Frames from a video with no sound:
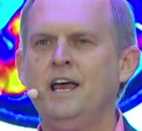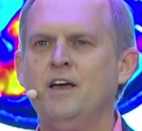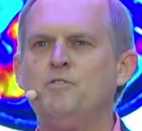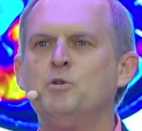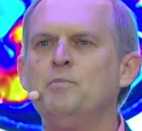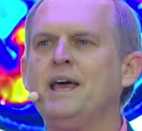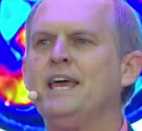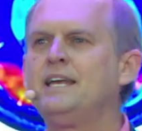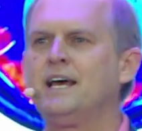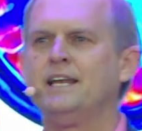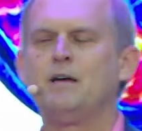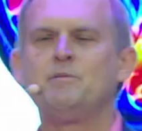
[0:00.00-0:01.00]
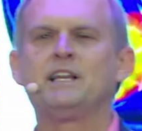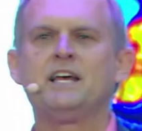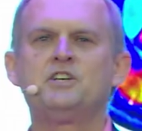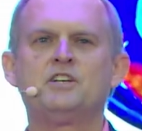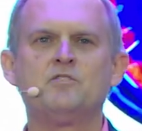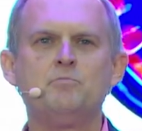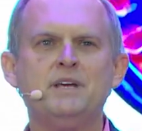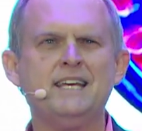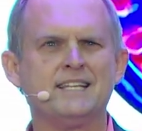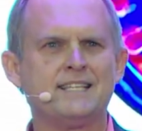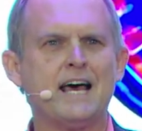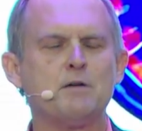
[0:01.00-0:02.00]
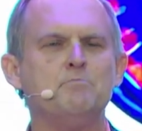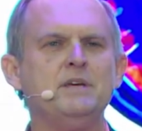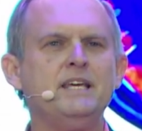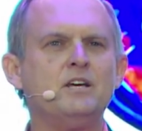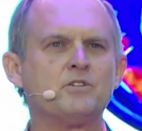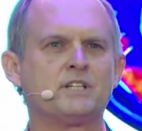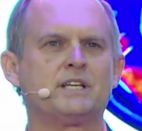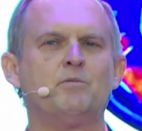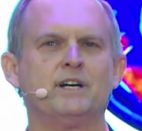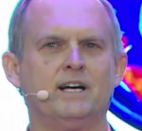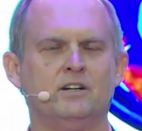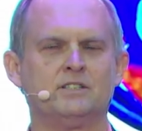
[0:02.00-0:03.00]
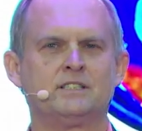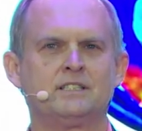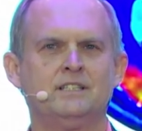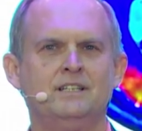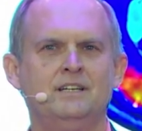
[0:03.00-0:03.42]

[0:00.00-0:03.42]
If you made an emulation of me, is that me or someone else?